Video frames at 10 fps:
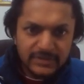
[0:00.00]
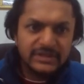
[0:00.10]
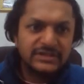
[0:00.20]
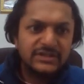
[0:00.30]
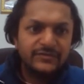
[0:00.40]

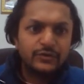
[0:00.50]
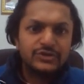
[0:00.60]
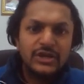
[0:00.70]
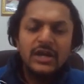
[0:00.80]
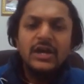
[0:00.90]
This is the force.
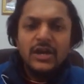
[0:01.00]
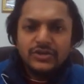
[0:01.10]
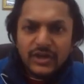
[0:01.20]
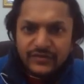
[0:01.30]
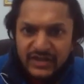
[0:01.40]

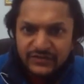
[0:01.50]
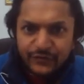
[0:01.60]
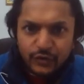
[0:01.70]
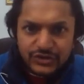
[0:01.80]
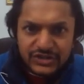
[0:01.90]
So if this
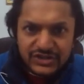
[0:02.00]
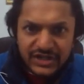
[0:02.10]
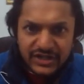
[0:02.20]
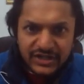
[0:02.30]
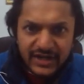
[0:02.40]
force is
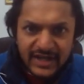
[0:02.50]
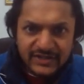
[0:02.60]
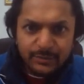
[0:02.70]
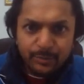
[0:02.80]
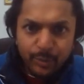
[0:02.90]
treated
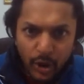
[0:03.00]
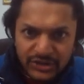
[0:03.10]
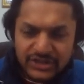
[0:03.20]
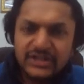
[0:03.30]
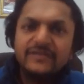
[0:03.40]
as
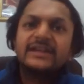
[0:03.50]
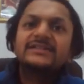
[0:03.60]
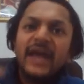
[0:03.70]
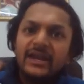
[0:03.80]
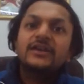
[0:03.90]
positive, like
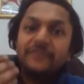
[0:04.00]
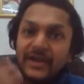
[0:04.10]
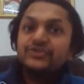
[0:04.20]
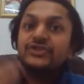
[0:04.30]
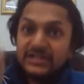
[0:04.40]
sign
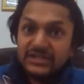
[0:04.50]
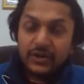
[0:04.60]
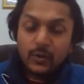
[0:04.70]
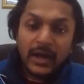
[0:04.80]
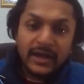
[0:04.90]
convention is
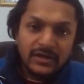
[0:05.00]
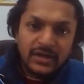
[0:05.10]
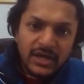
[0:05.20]
required,